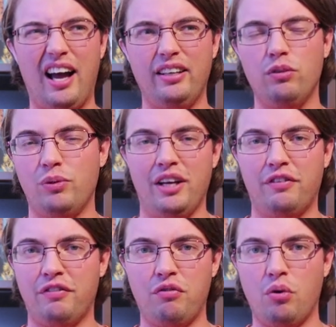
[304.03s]
I can wait
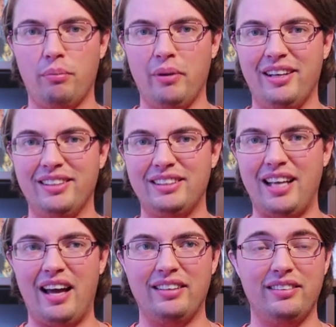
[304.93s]
for 4 minutes
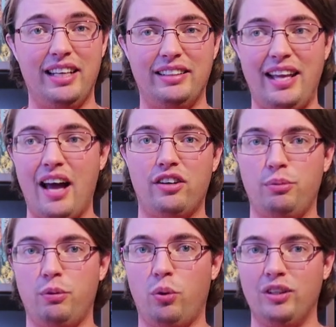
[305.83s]
and take the
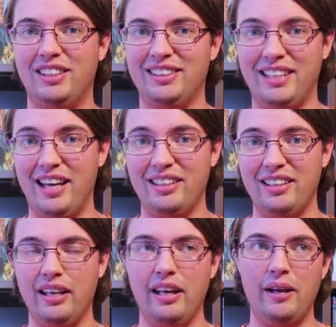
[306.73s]
attribute points instead.
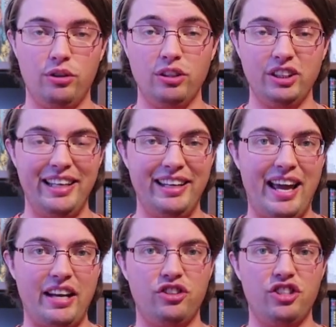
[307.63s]
You also get
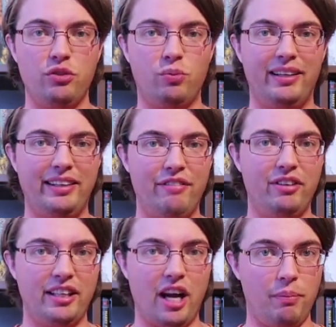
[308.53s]
energy when
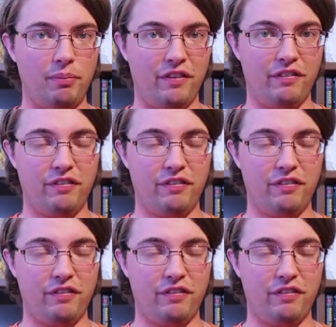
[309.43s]
leveling up a